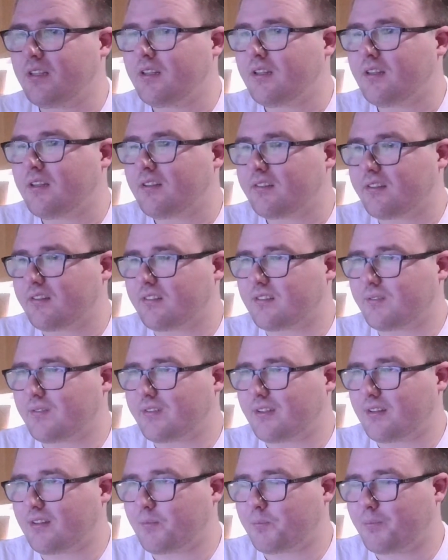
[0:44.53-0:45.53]
So let's jump down
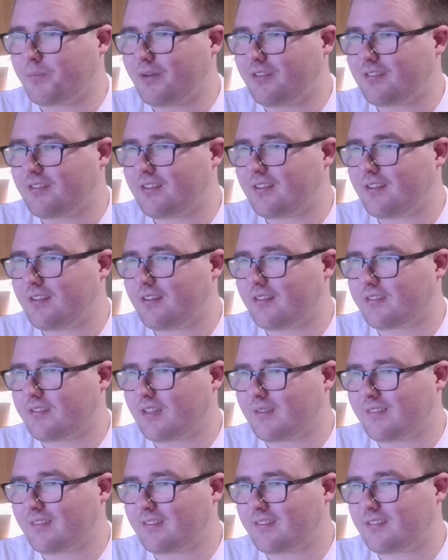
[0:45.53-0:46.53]
to the budget and I'll talk
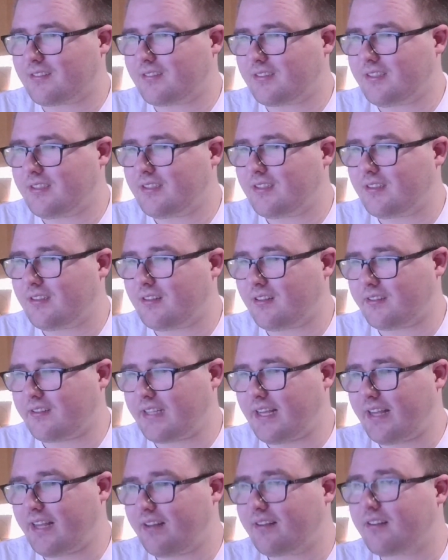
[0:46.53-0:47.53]
about the story and all
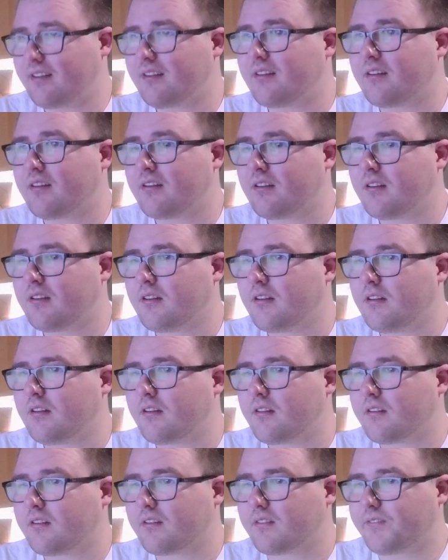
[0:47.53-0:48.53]
that.
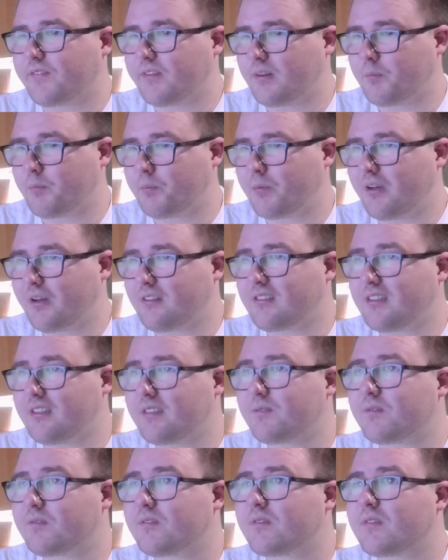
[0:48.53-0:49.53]
So for the budget,
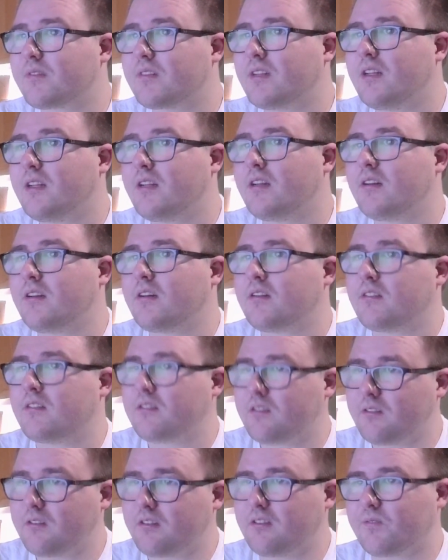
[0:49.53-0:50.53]

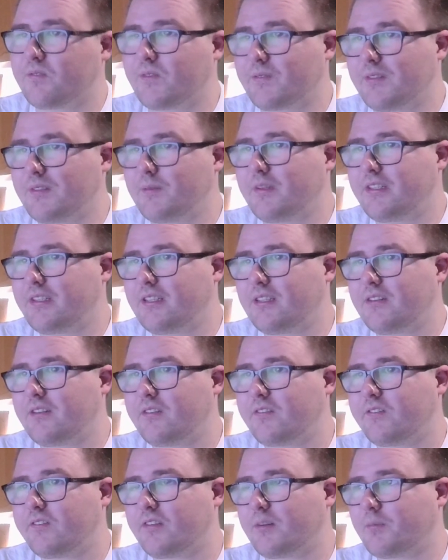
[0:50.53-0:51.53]
250 million
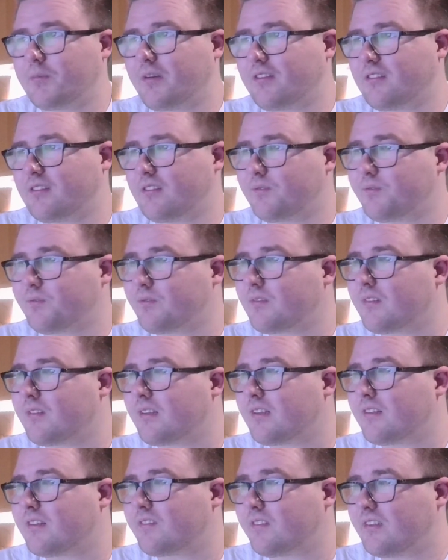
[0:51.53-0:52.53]
for the budget.
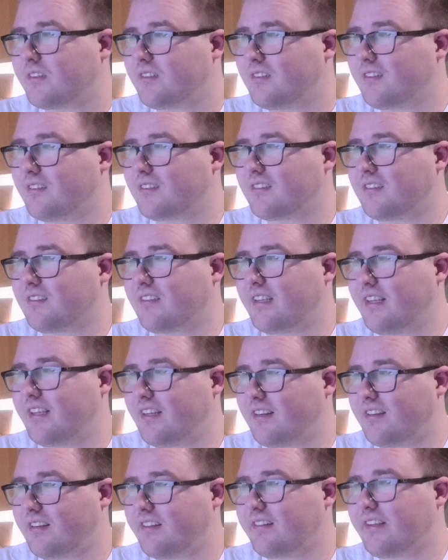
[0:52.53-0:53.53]
For the U.S. and
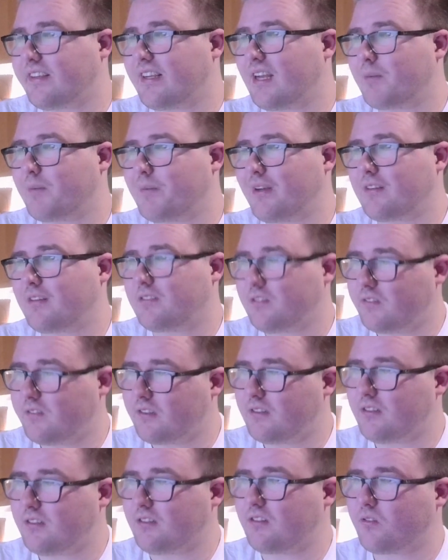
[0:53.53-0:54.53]
Canada, they got back
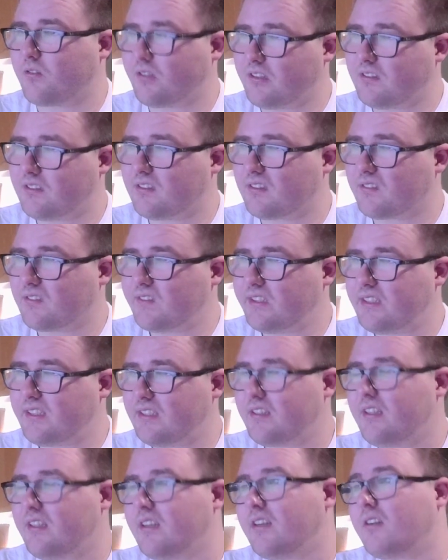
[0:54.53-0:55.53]
226 million.
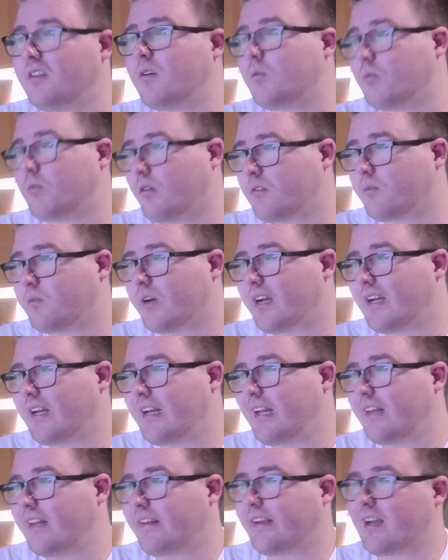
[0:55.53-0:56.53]
Worldwide,
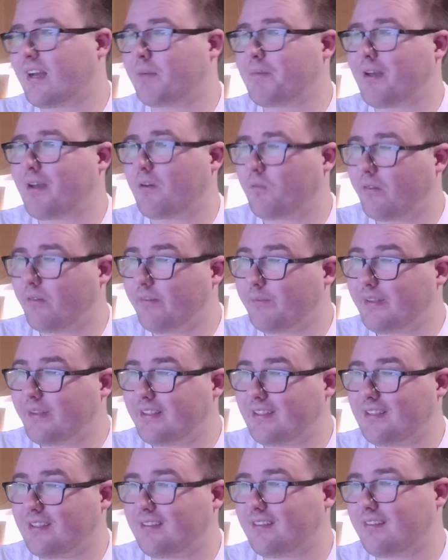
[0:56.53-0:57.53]
they got back 1
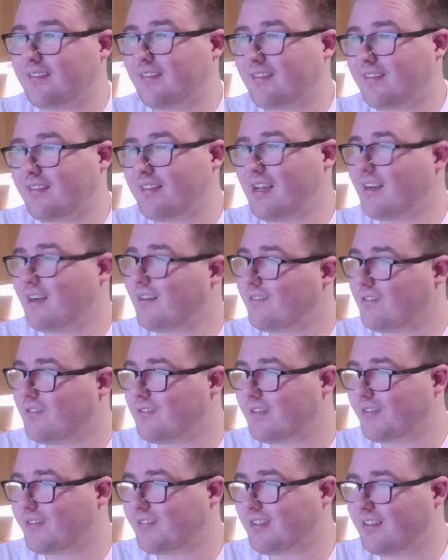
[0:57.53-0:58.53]
billion. This is the second movie
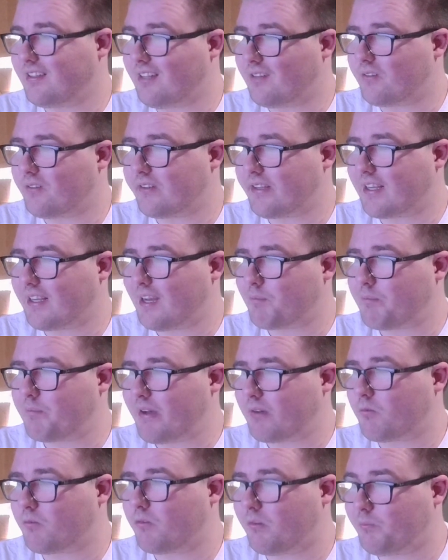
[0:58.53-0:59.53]
I've seen now where they got back
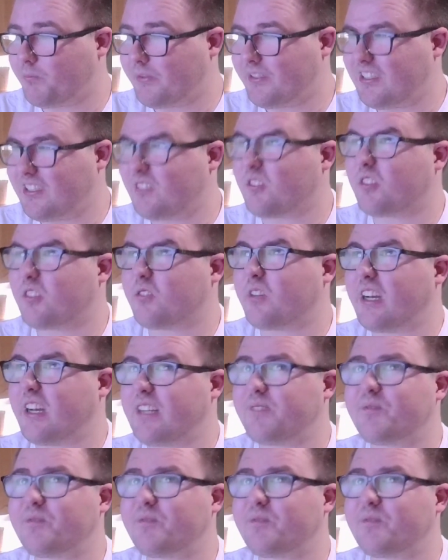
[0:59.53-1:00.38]
1 billion worldwide.